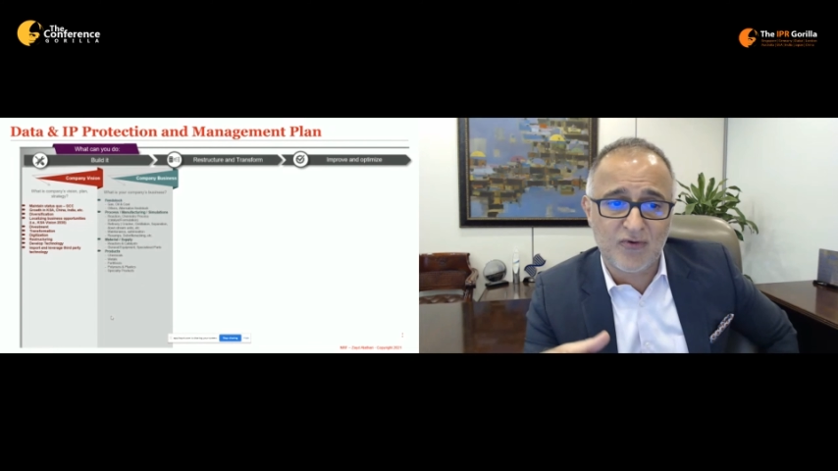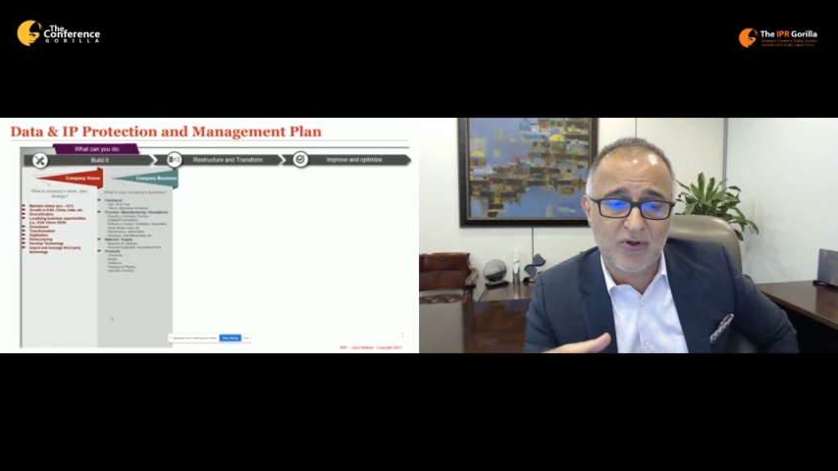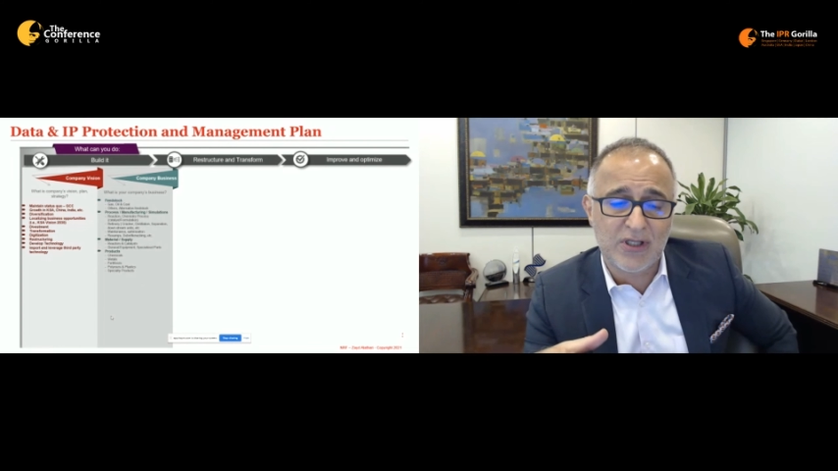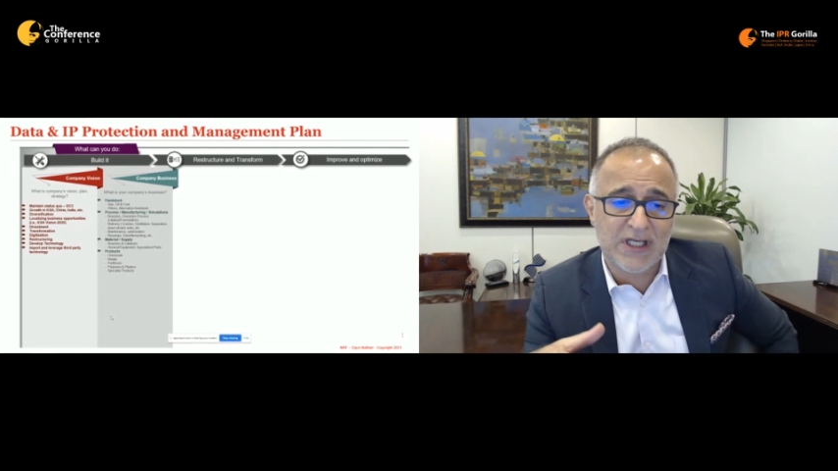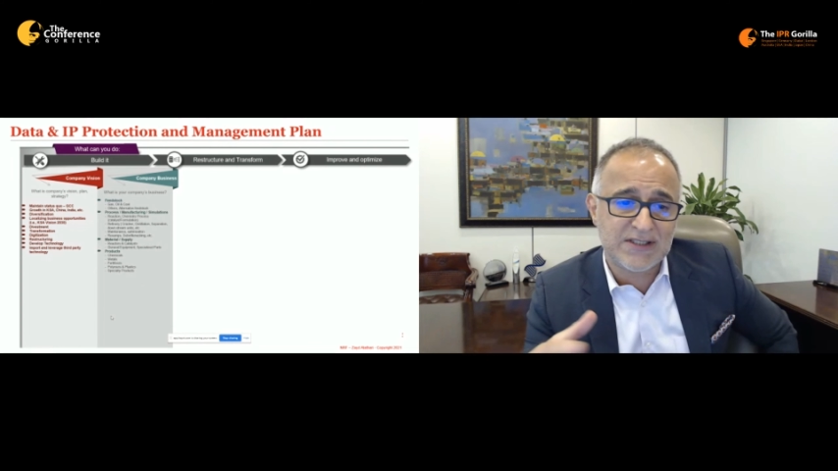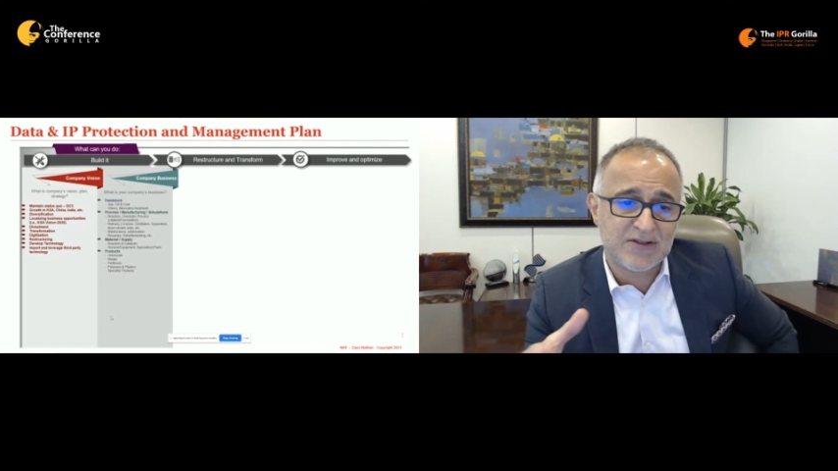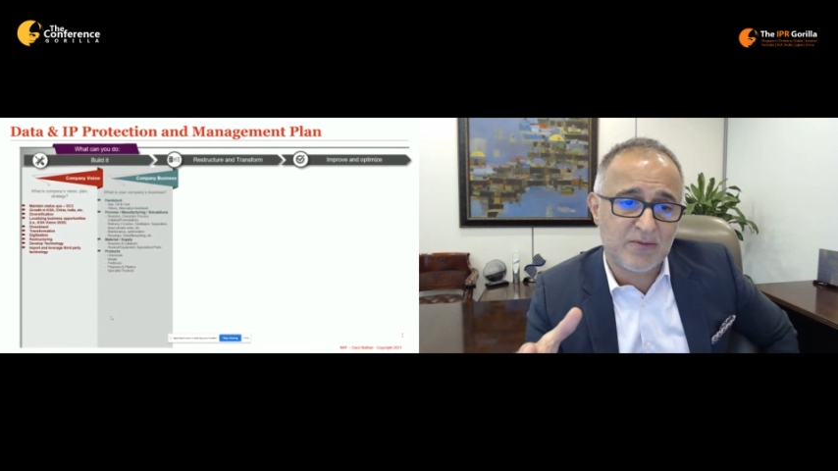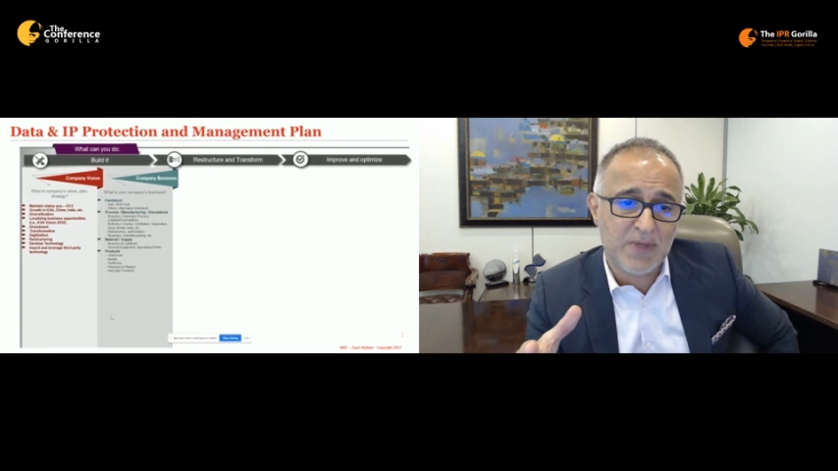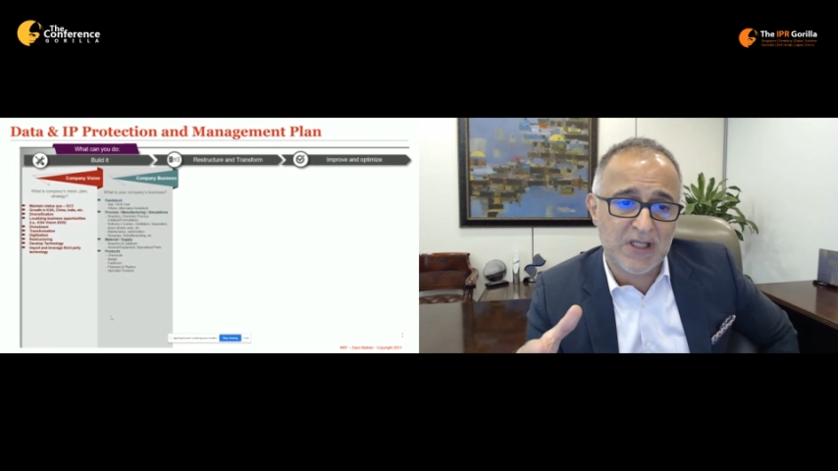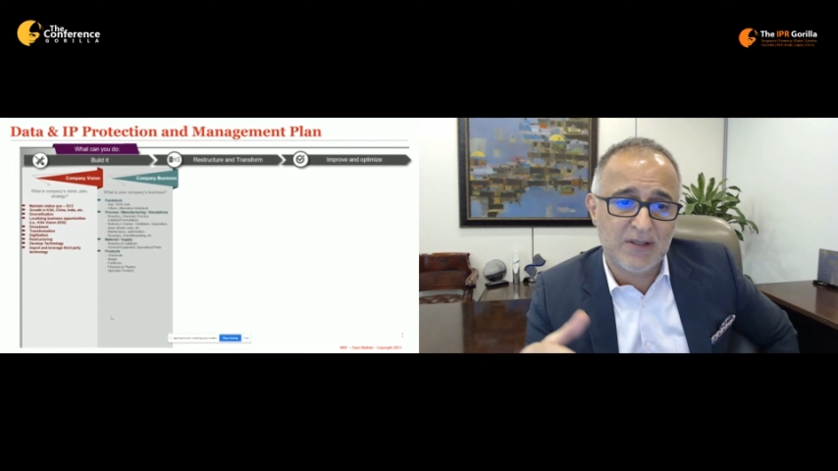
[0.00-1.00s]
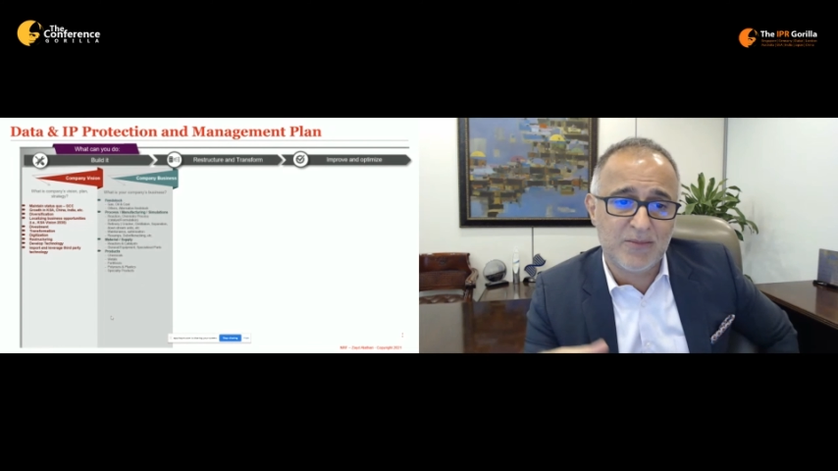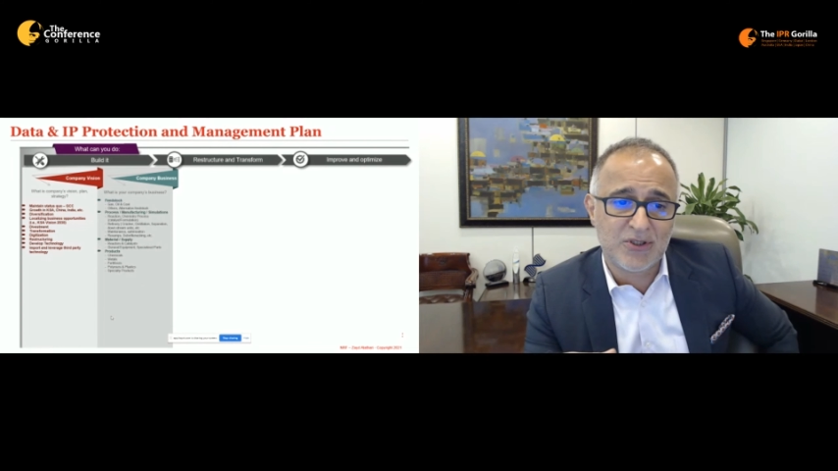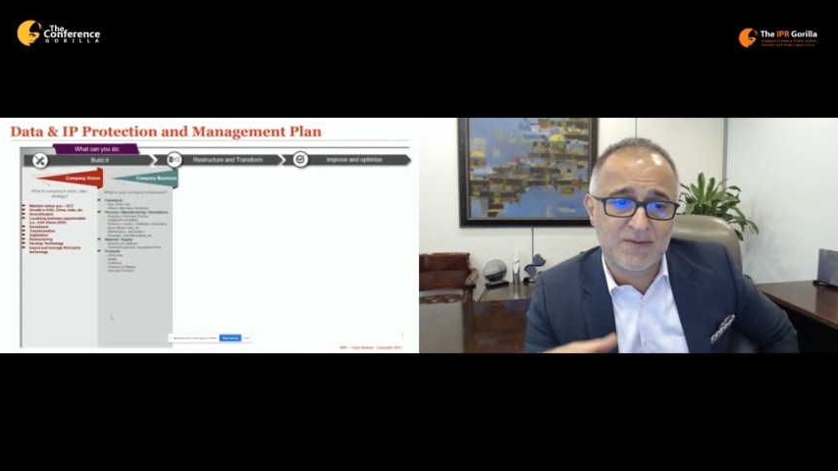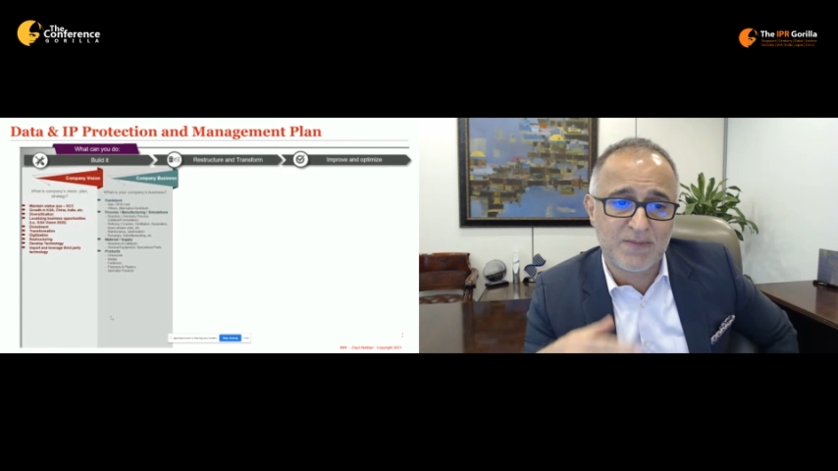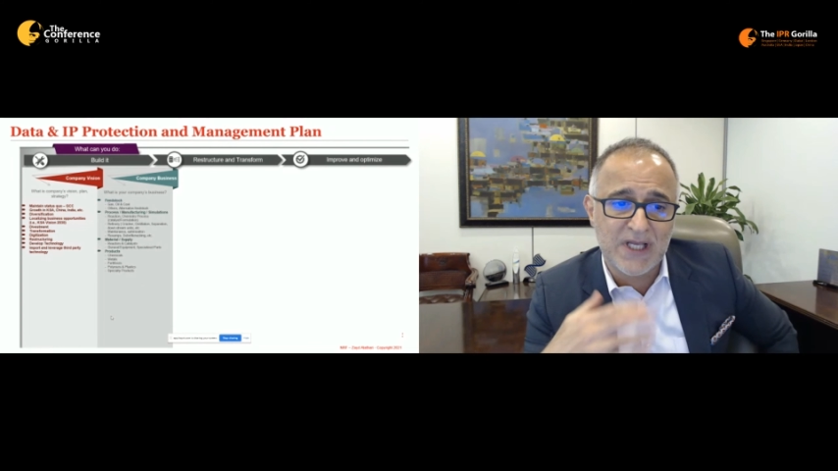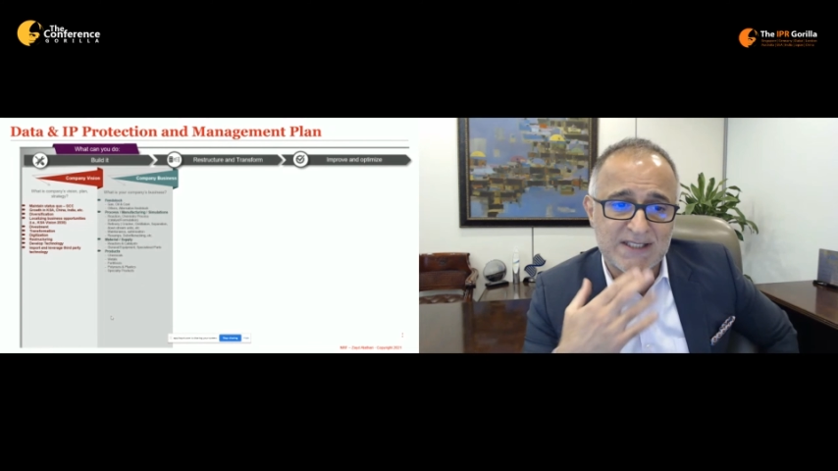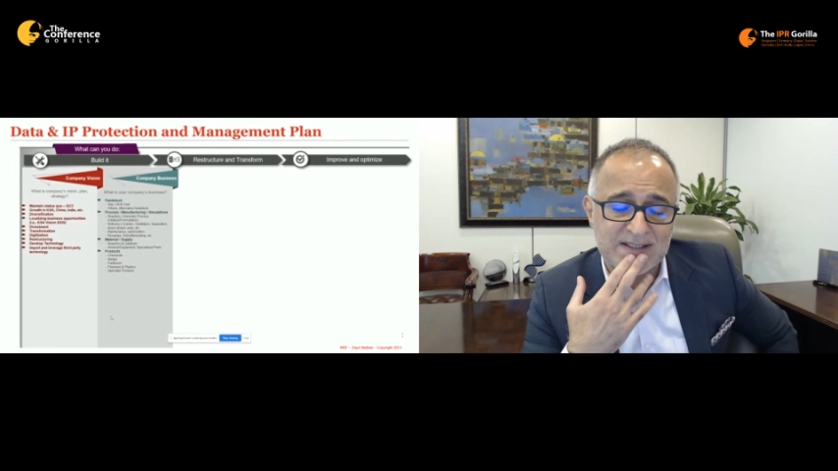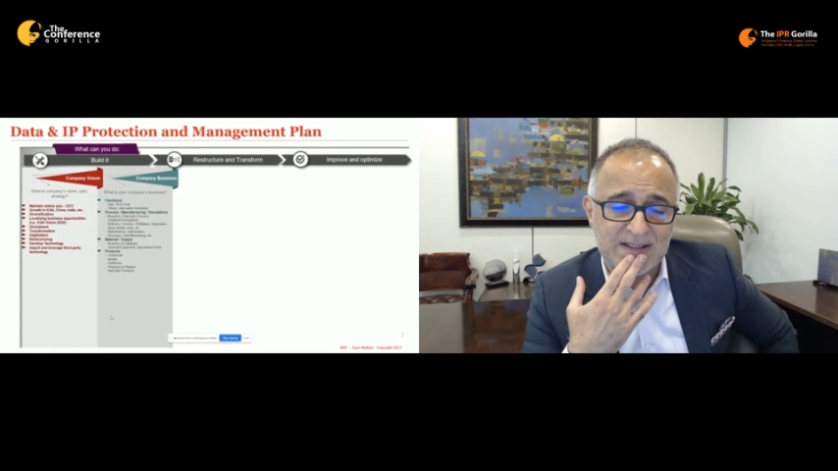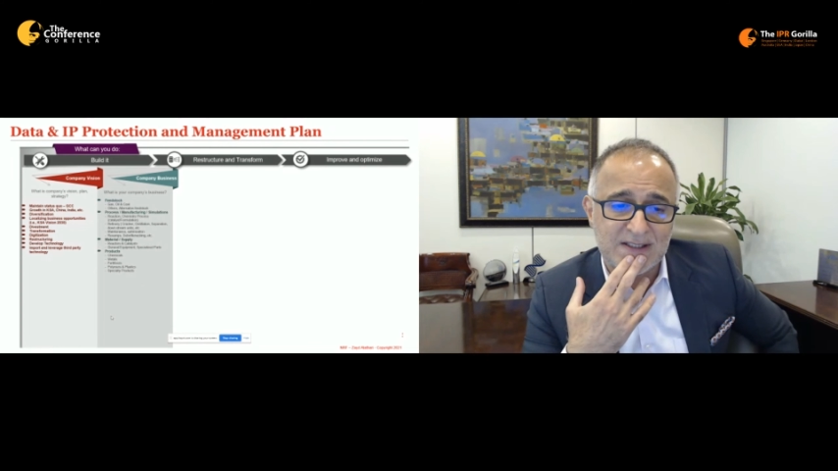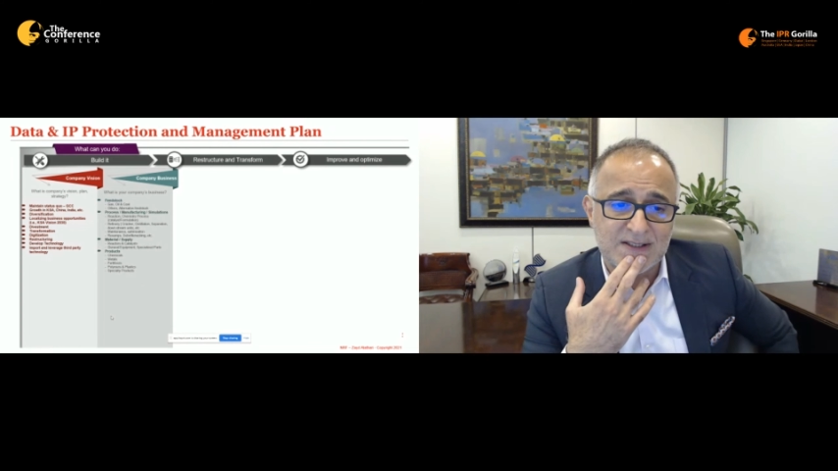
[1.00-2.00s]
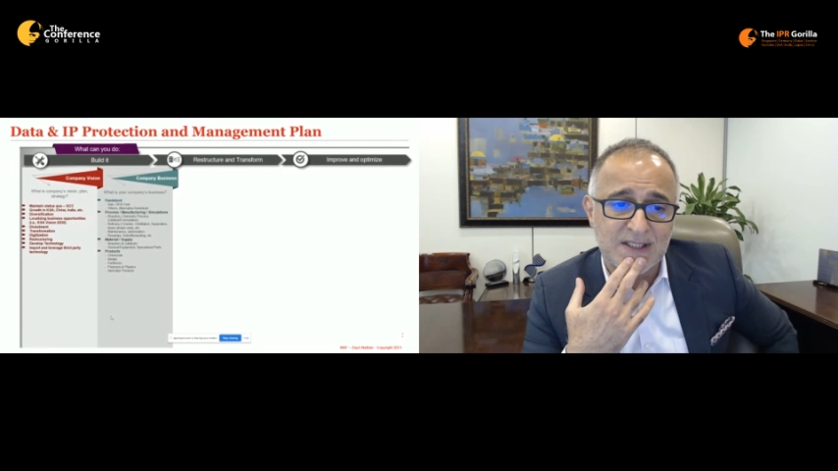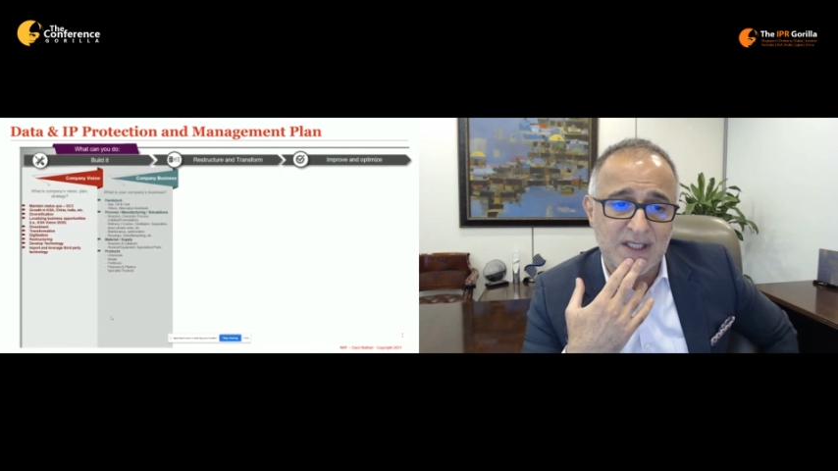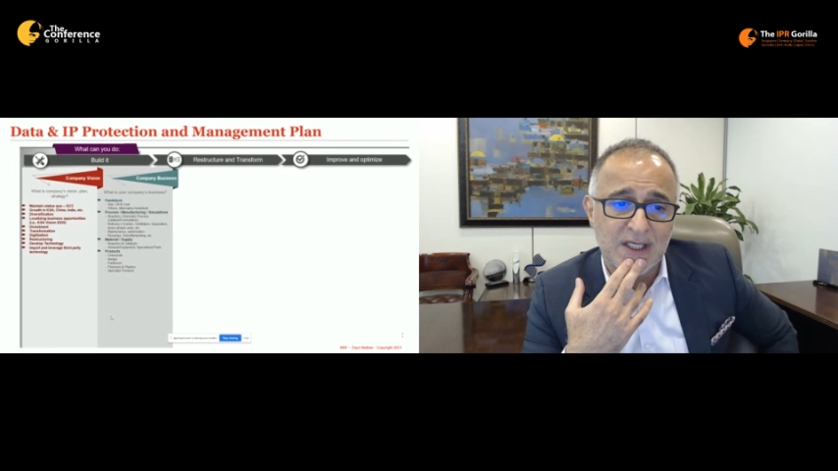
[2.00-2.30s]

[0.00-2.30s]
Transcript: fertilizer, polymers, plastics,